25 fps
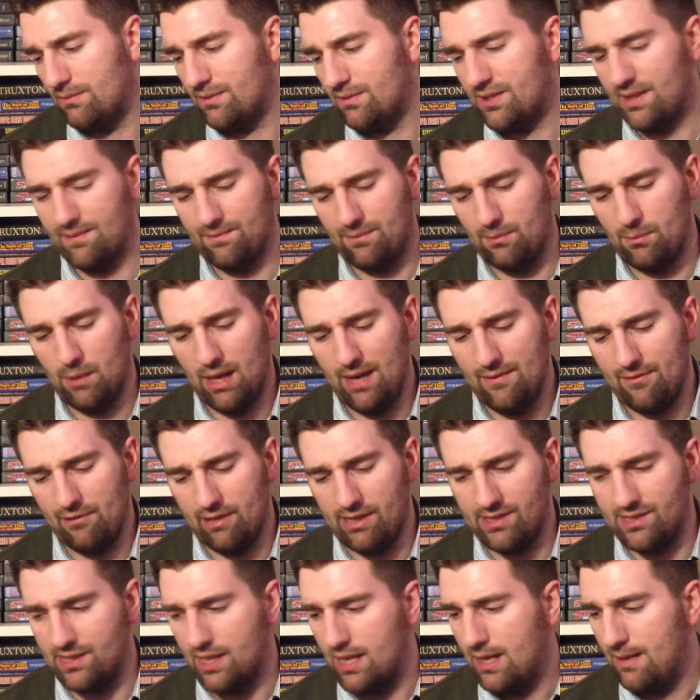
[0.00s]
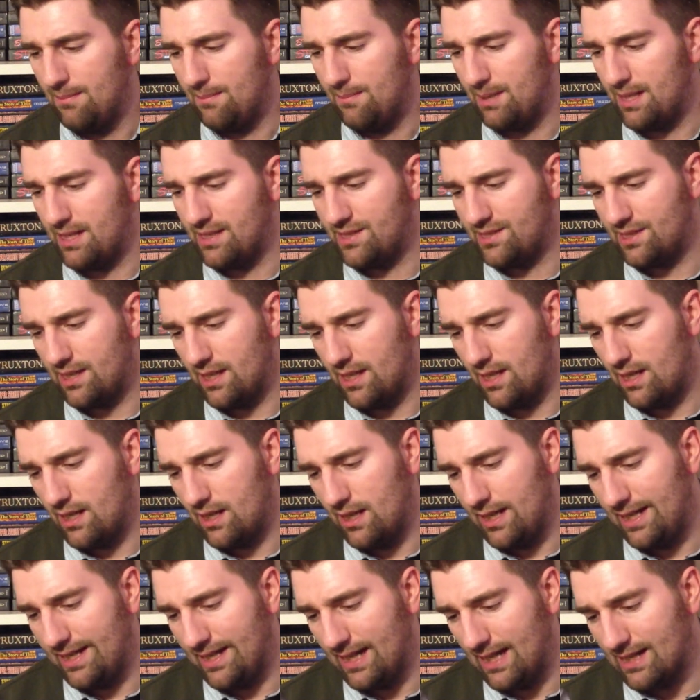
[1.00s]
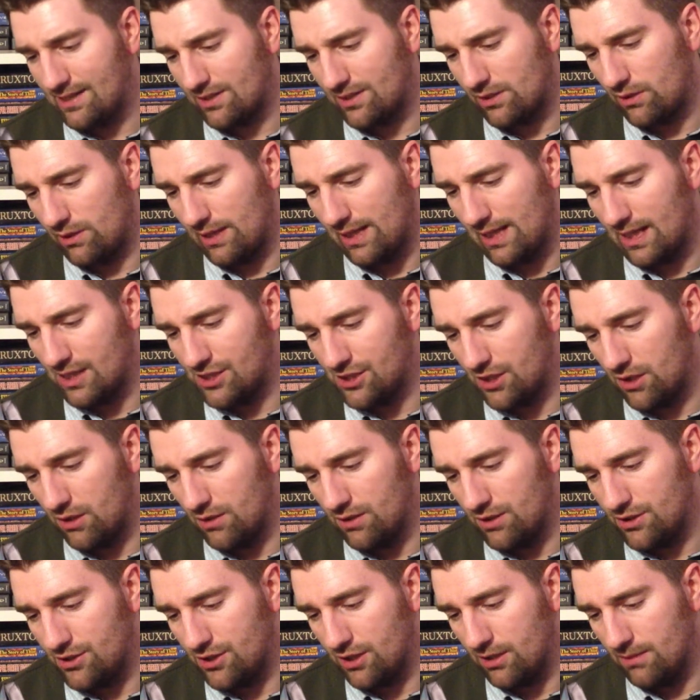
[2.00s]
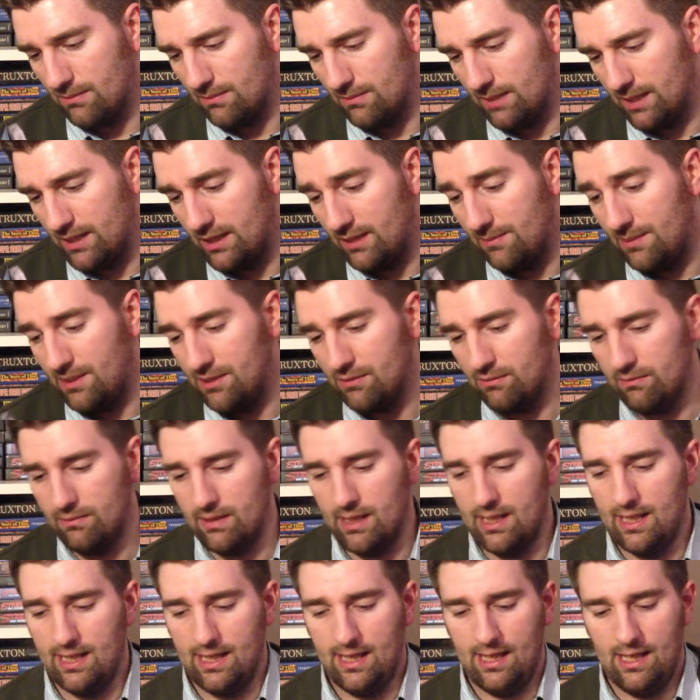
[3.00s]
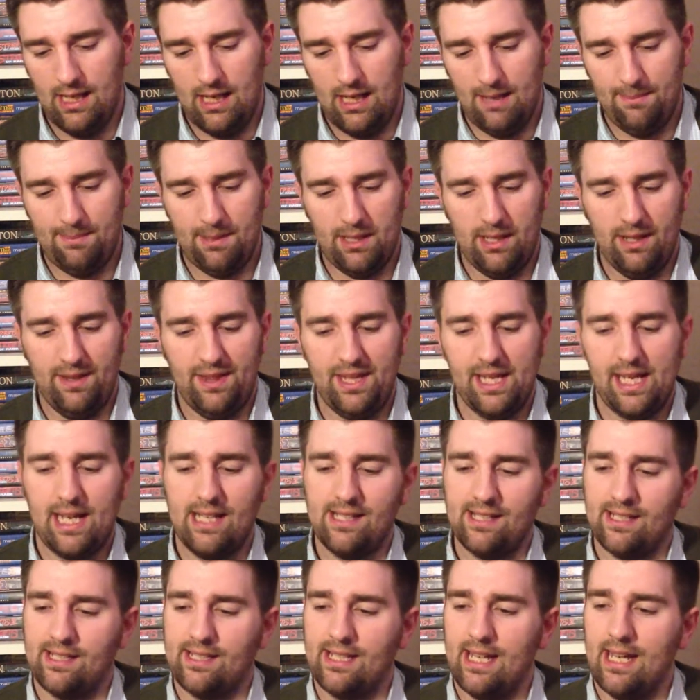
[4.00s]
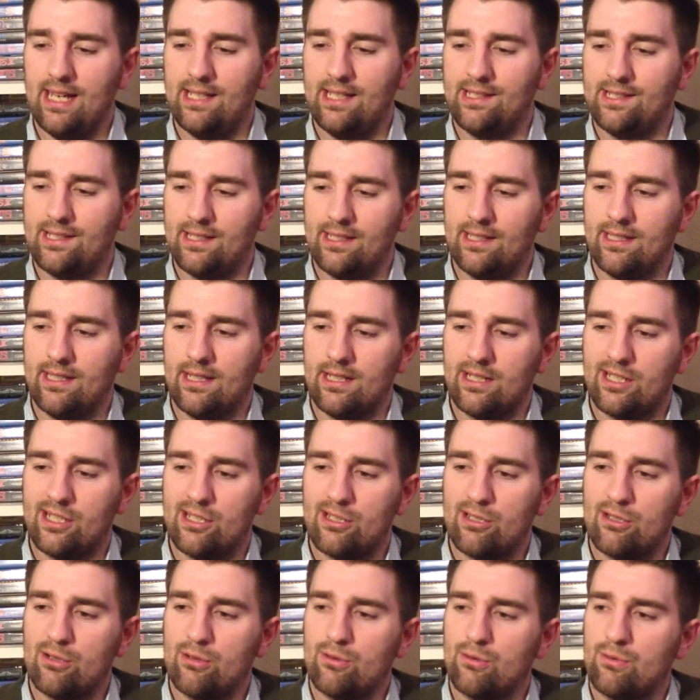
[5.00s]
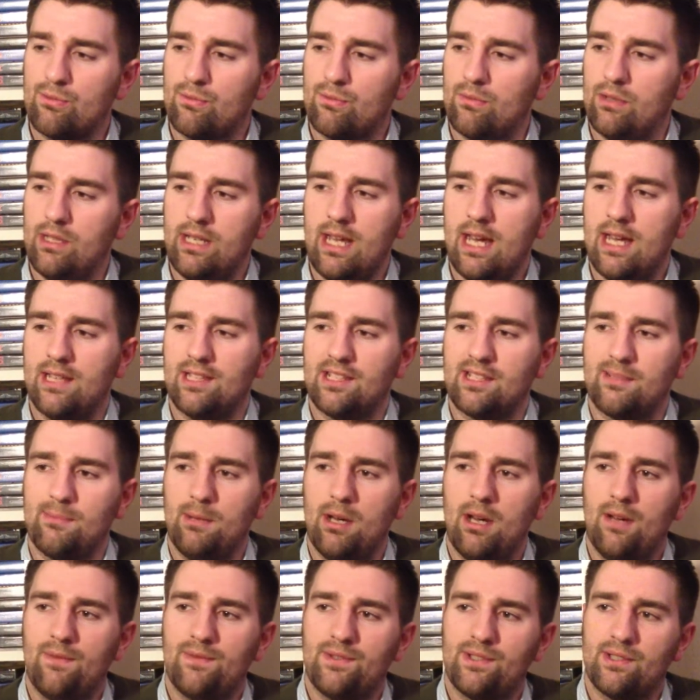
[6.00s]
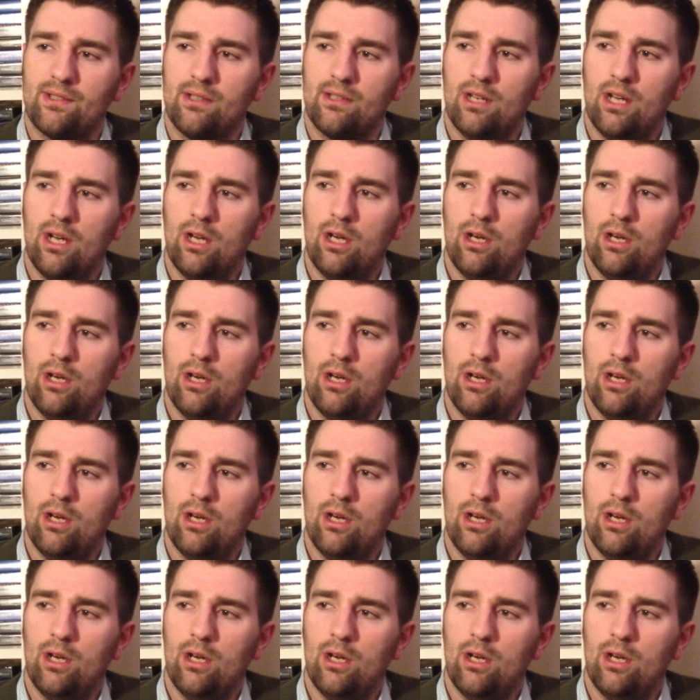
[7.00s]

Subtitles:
something, whatever it is, but it's it has got English on the top, in the middle. But the thing is, it says the Smurfs